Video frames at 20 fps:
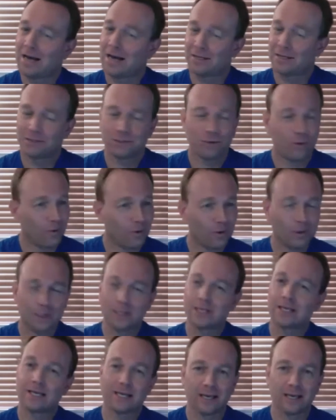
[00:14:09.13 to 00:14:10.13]
I
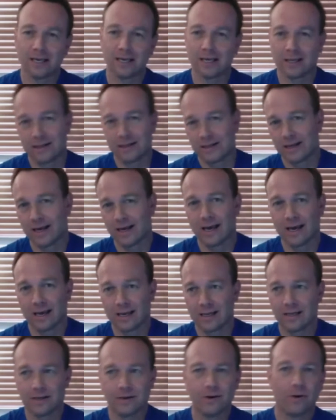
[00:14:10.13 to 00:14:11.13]
totally get
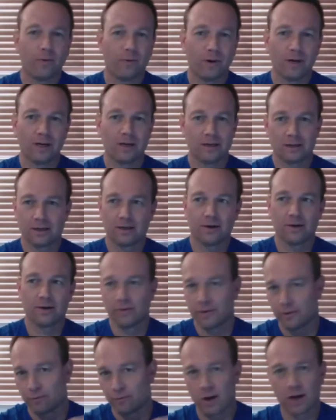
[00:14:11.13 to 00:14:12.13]
that you don't want, you
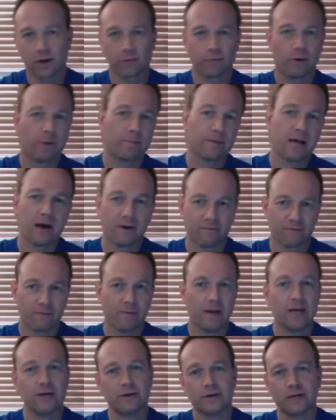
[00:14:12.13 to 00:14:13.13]
know, the rug ripped out
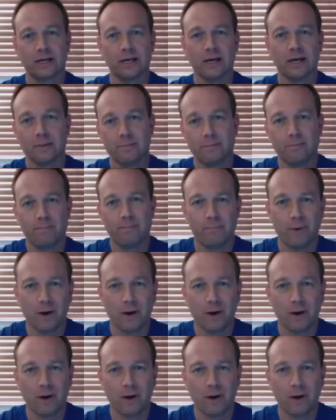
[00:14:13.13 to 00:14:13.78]
from under you.